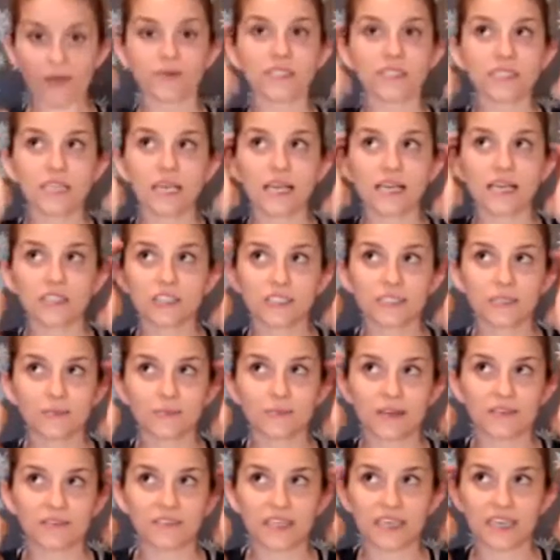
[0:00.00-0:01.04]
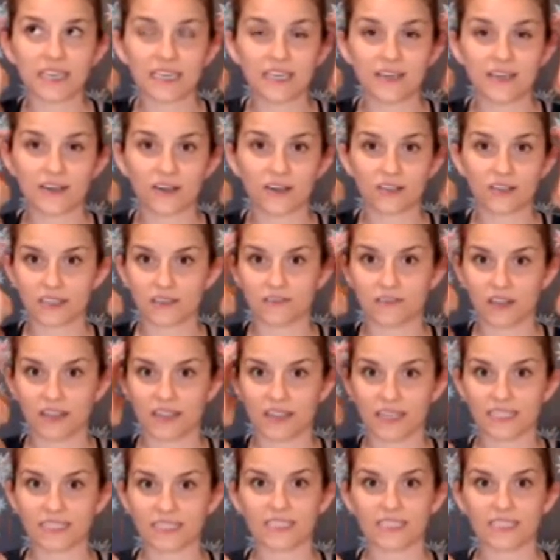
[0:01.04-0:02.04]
I would like just above the ears. I find